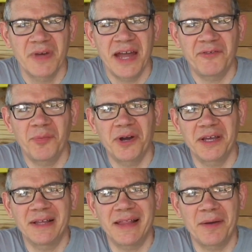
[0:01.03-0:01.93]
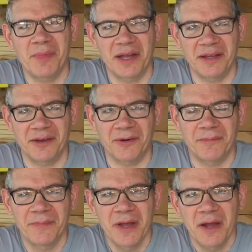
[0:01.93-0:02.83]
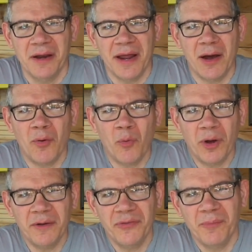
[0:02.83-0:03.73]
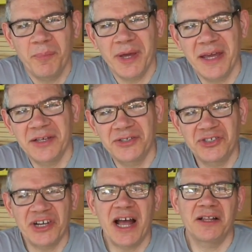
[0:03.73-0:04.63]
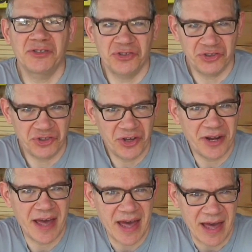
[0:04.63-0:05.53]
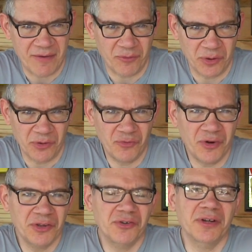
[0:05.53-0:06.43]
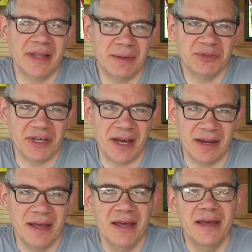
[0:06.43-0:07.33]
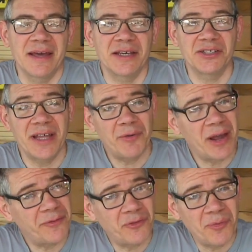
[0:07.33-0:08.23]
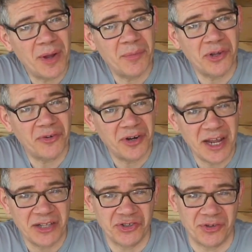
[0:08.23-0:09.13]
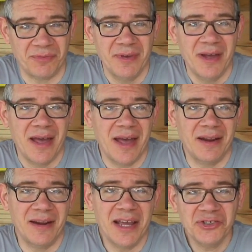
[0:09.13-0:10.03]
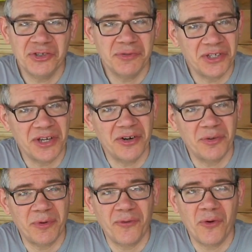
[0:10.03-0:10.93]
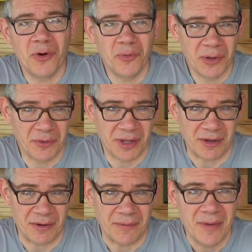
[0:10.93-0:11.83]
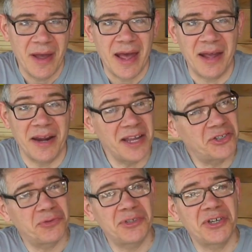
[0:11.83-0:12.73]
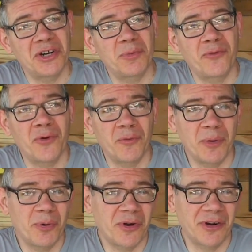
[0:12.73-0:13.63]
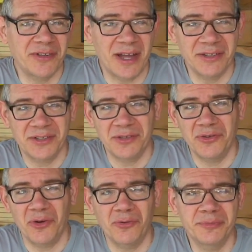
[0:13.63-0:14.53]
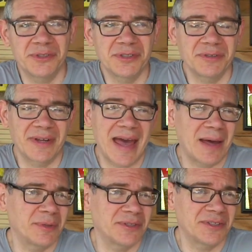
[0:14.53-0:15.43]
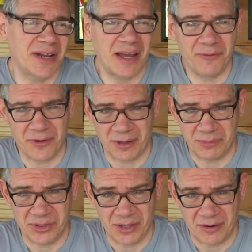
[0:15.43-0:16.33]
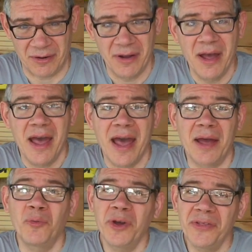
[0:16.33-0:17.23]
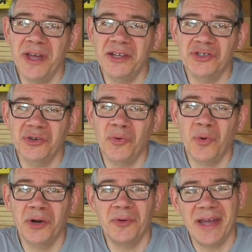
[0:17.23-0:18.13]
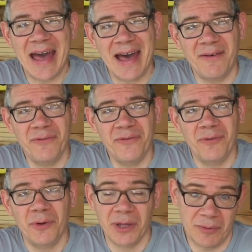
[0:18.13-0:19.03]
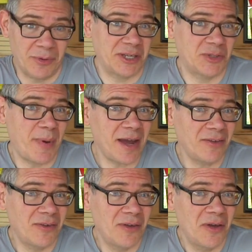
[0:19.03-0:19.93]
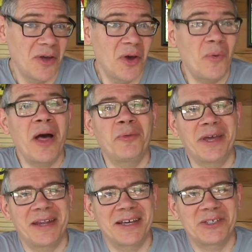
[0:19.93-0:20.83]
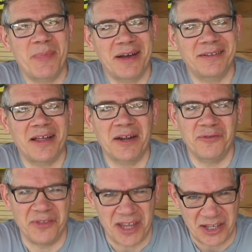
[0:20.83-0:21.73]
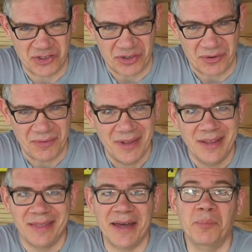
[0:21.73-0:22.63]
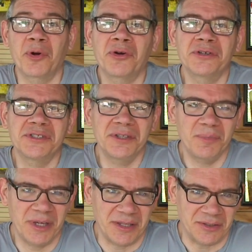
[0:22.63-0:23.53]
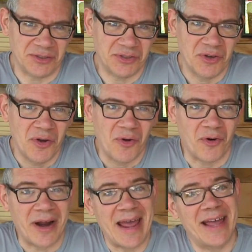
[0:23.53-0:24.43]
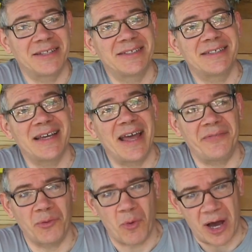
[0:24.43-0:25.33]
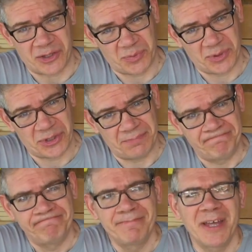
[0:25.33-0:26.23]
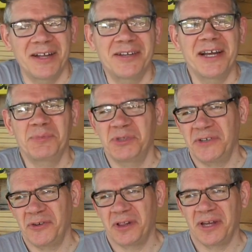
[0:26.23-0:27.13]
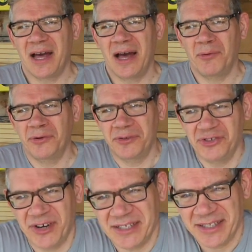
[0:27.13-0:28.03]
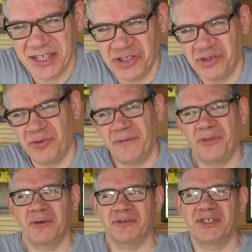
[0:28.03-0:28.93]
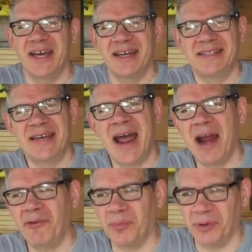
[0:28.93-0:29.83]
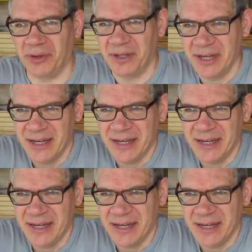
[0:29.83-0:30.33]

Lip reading: Hey everybody, Glamp Man here. Now, one of the biggest challenges you're going to have when you run your glamp site is, now we have to remember, you're in nature. And nature was here before we were here. And nature was here before we put our tents and domes and cabins and A-frames here. And with nature, what do we have? What can we expect? Well, we can expect a lot of nature, like birds and the bees, or ants and the wasps. And today specifically, I want to address the issue of those terrible